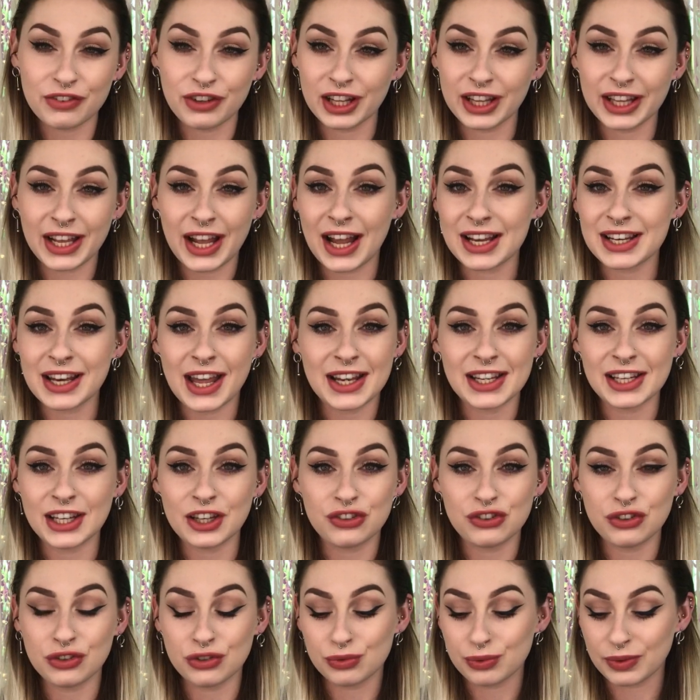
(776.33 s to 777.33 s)
really had any
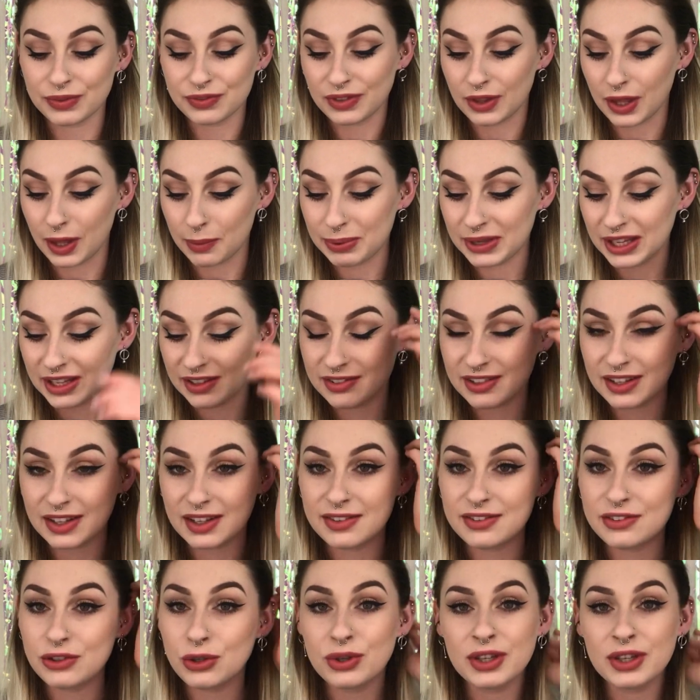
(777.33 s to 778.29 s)
issues with their pieces.